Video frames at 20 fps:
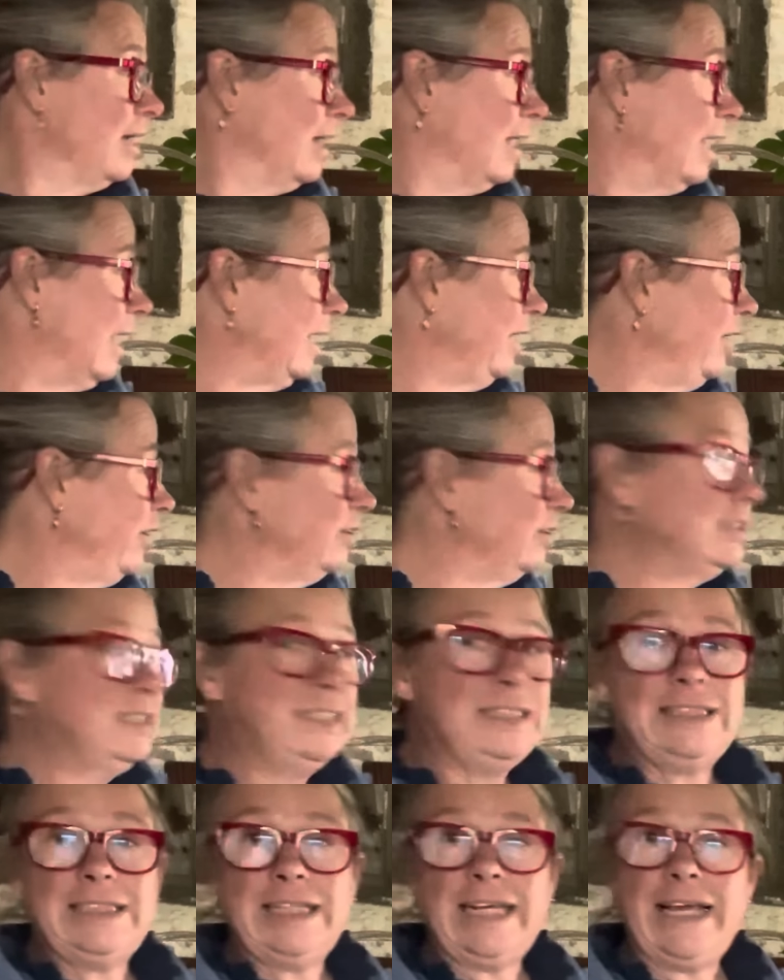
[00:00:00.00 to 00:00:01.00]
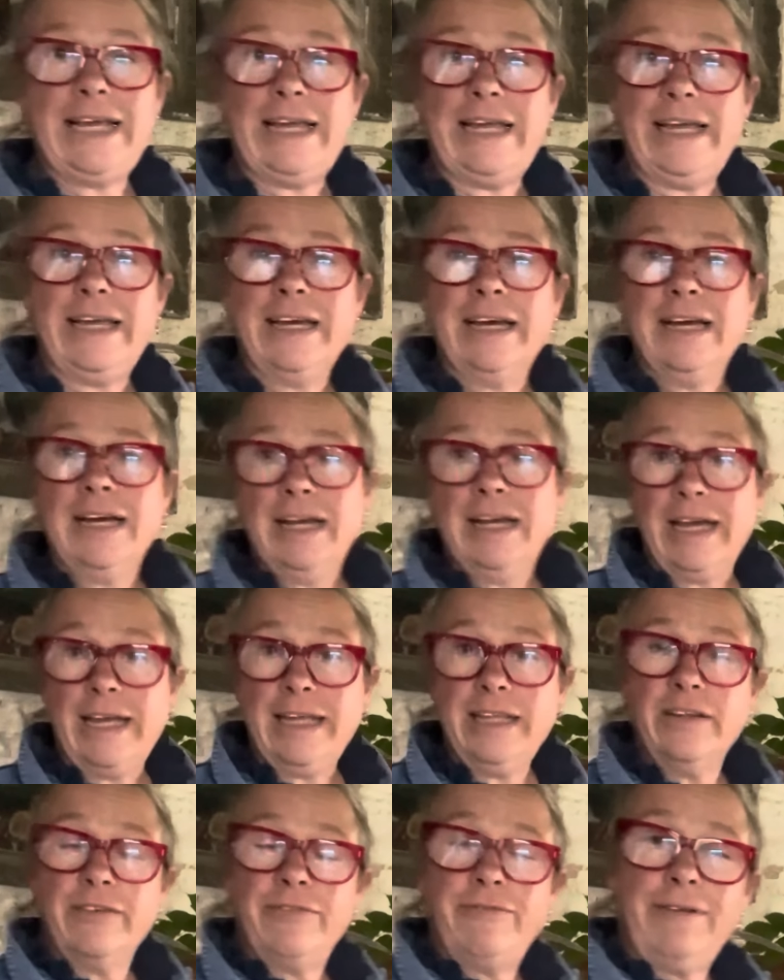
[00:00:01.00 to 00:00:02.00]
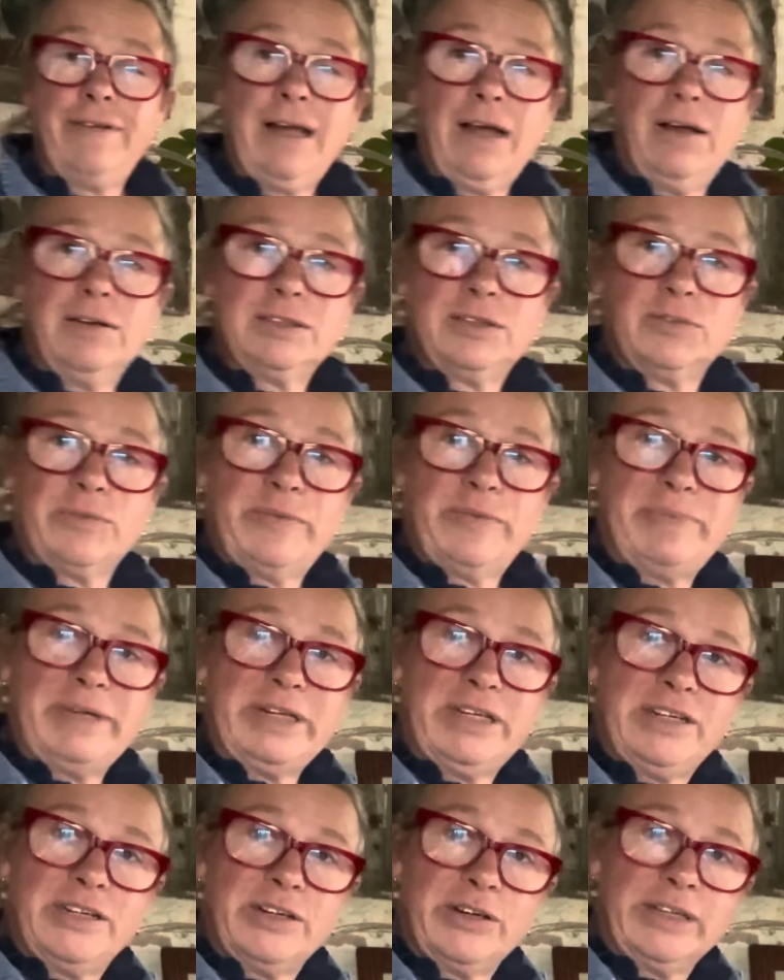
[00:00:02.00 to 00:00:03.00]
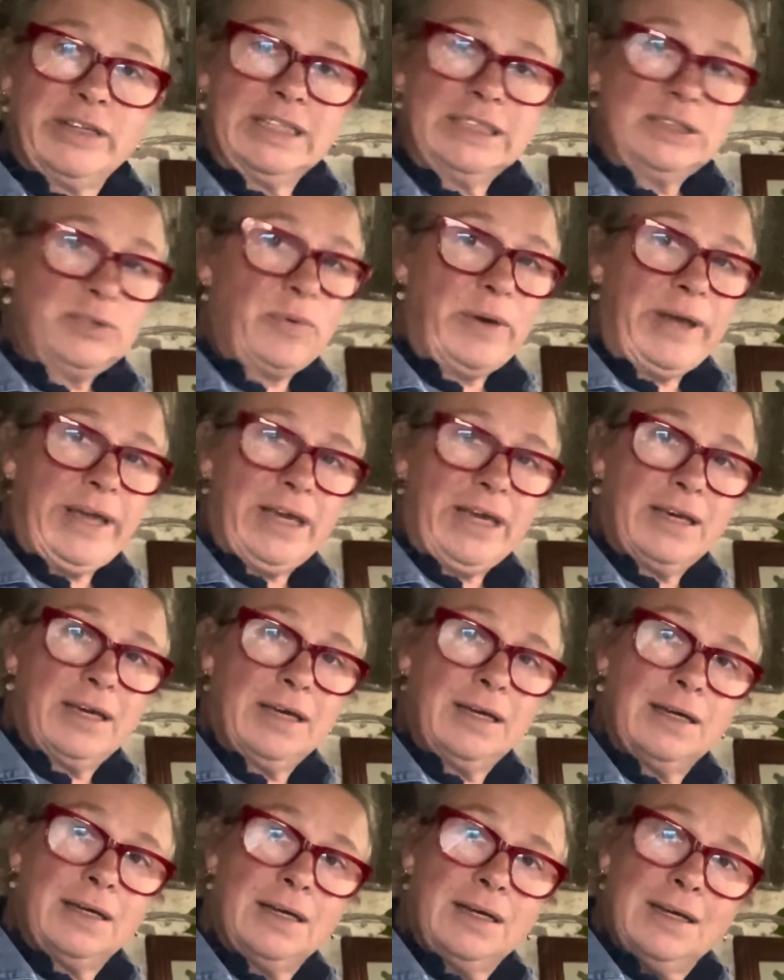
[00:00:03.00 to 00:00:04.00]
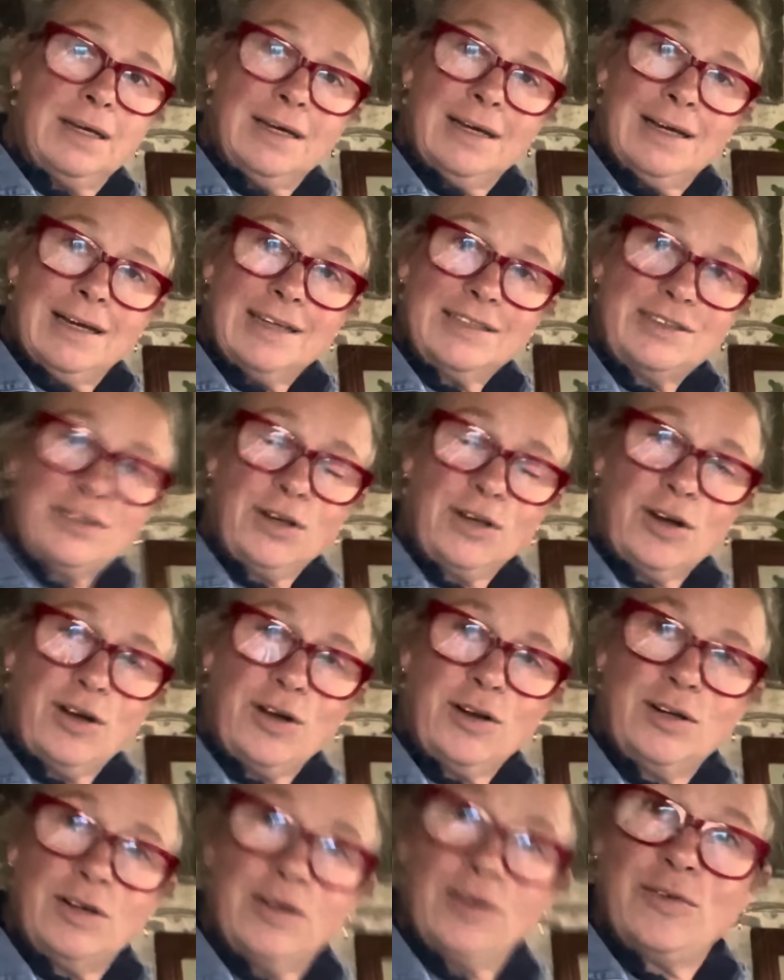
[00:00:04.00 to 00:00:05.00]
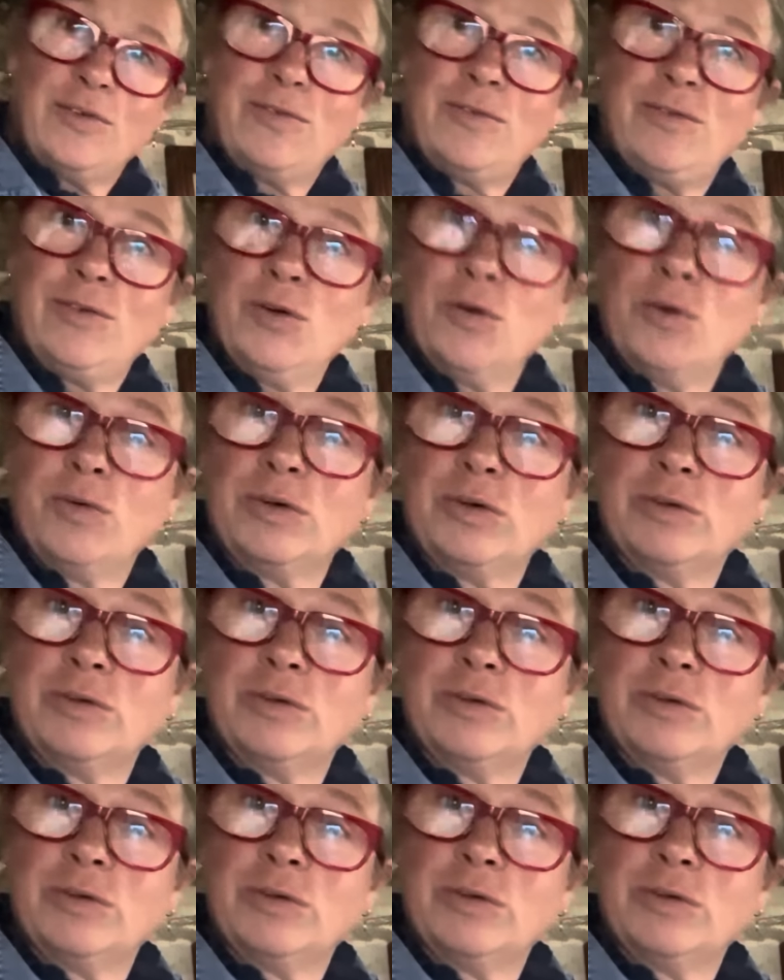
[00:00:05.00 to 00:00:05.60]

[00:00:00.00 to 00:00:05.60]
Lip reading: And you can see in the flowers that we've been doing this week at our floral